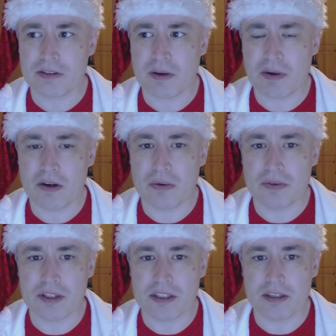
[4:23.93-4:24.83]
Well,
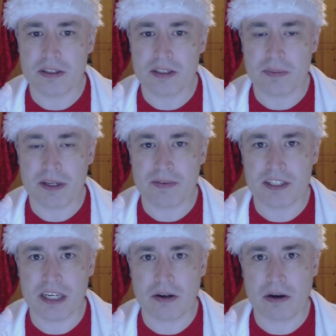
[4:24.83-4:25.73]
there's a bit of a
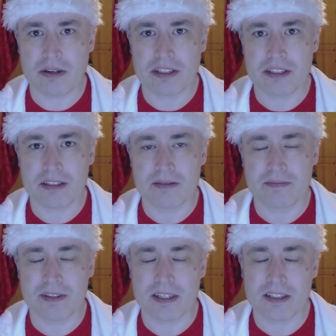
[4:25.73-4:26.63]
shout out, and it's
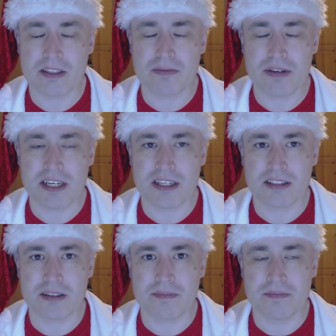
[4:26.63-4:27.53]

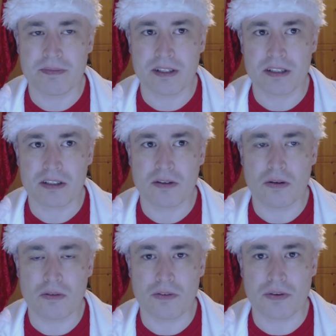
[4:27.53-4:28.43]
an
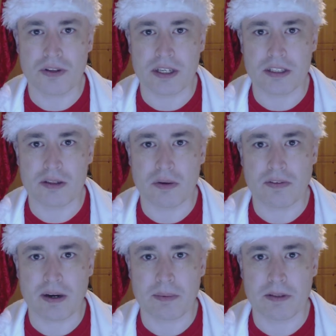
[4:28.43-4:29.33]
awful thing to have
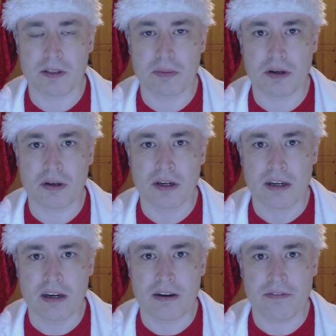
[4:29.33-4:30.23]
happened, but
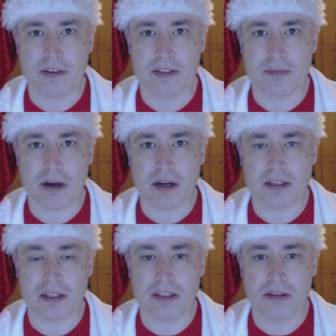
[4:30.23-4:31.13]
a friend of
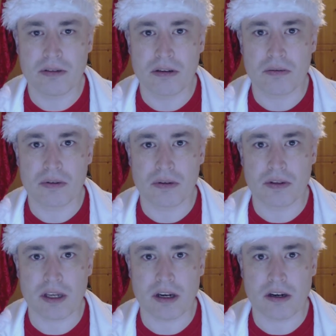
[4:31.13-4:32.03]
mine, and you know who
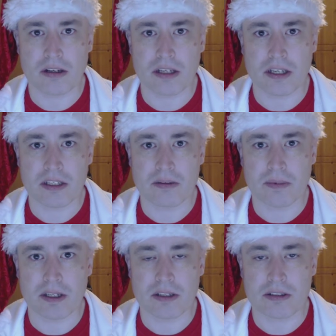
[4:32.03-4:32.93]
they are, like, you know what I
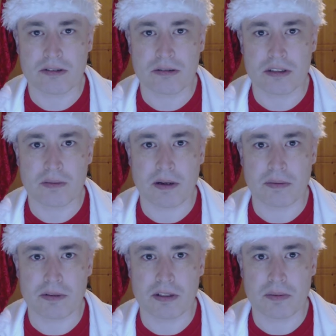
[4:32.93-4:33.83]
mean, because I talked about
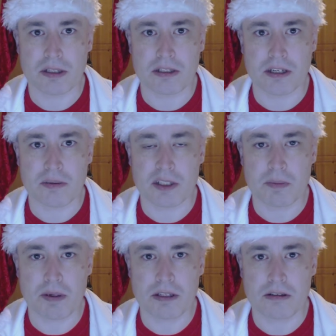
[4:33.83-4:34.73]
them so many times,
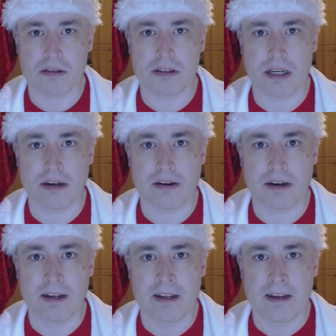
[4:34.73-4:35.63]
Spencer and Sarah,
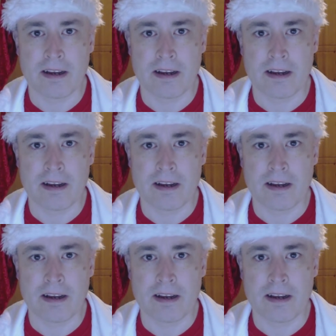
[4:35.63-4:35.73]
